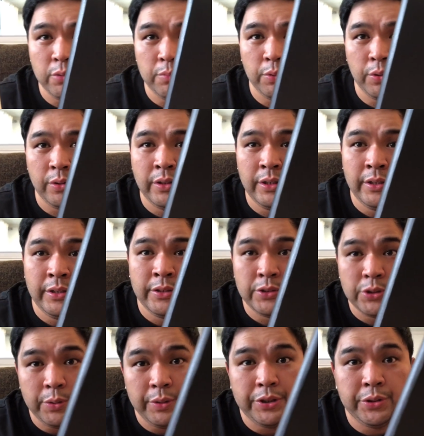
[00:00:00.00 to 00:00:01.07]
notebook,
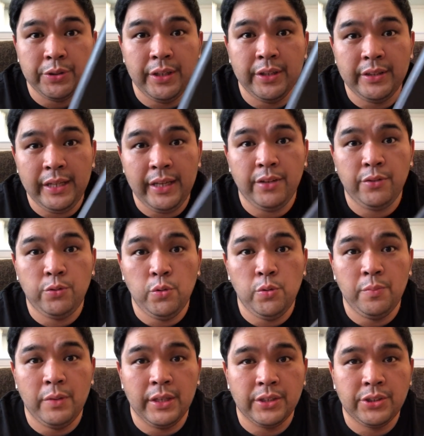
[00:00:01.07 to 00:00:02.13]
so it shouldn't take
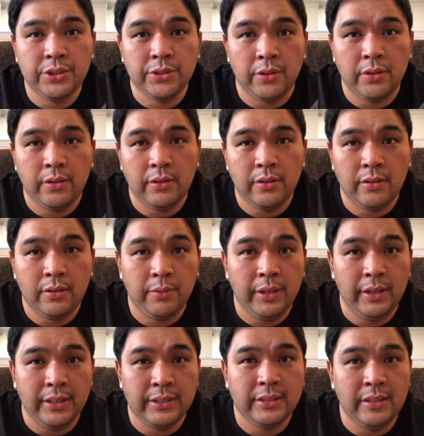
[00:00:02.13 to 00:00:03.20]
too much. Or,
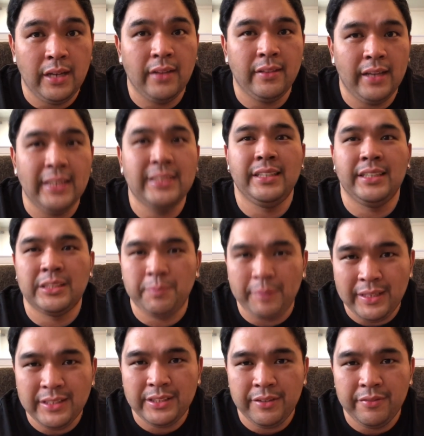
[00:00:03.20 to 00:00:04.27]
well, it's not as
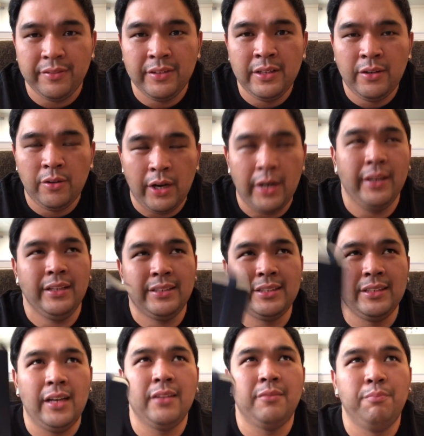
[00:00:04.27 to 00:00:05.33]
expensive, or
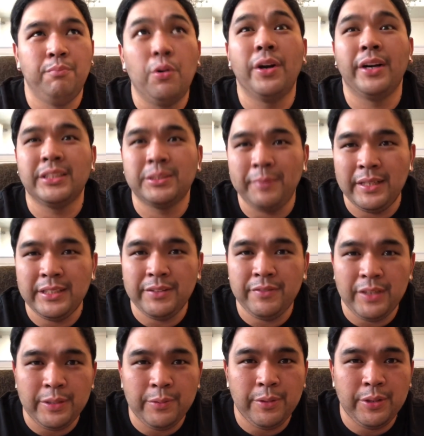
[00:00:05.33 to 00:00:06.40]
it's not more
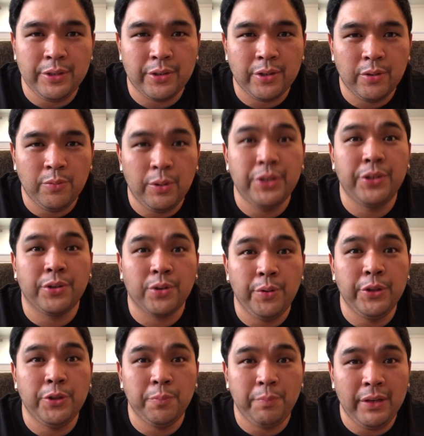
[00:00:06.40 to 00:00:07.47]
expensive than when you're, what you're
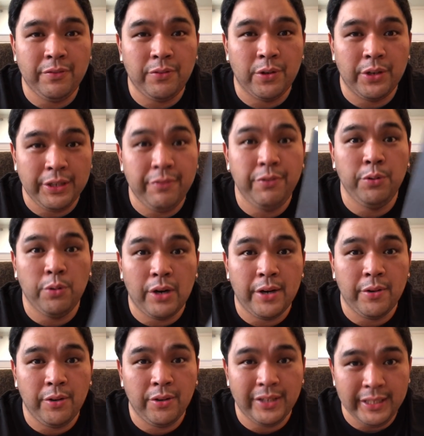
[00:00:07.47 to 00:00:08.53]
going to pay for if you
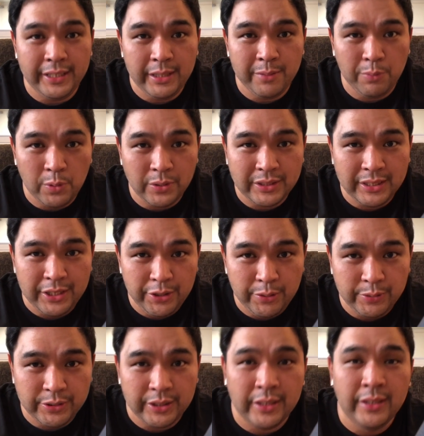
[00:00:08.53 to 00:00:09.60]
are already a Moleskine
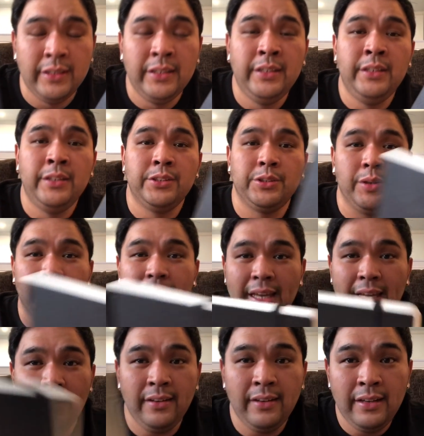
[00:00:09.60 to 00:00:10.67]
user. So
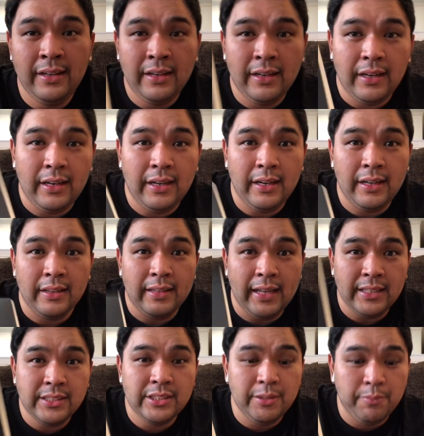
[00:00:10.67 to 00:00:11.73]
again, uh,
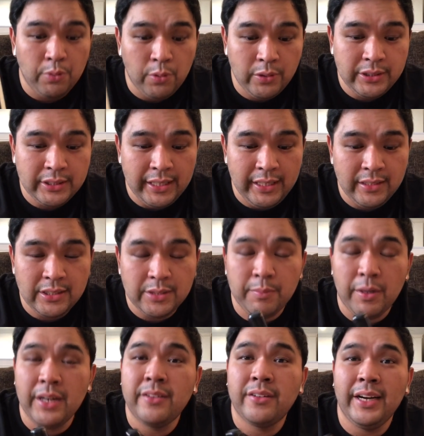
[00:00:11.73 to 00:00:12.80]
that's the Moleskine
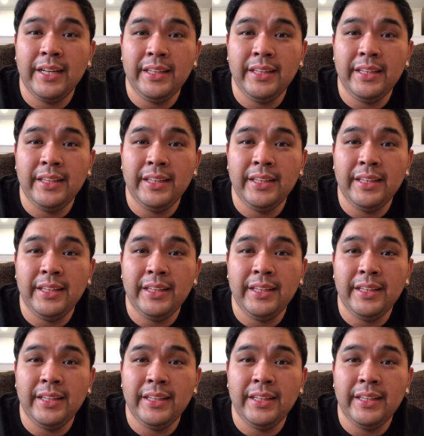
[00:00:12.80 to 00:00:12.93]
Smart